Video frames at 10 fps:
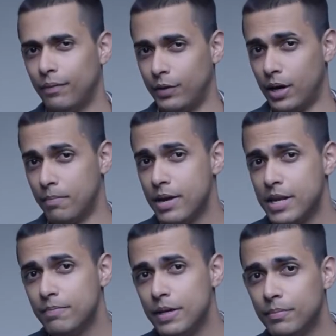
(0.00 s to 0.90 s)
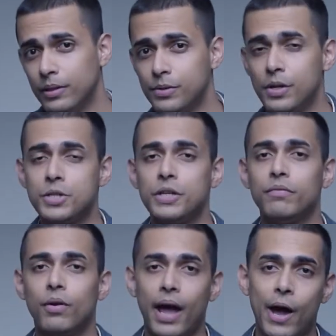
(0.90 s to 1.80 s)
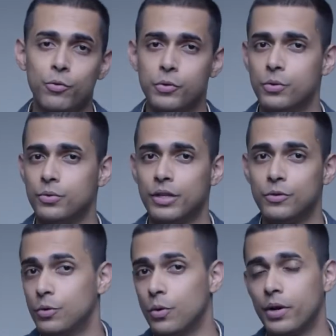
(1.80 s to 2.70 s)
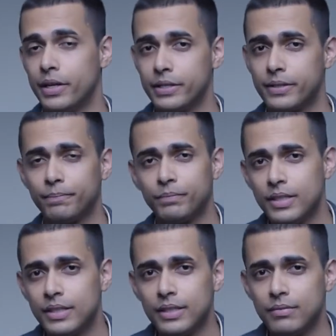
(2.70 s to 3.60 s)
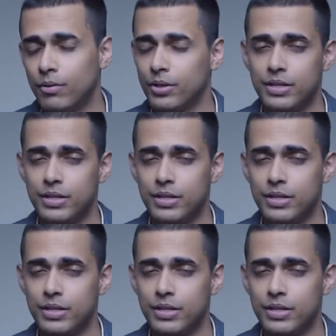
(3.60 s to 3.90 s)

there are many people searching for how-tos and tutorials. For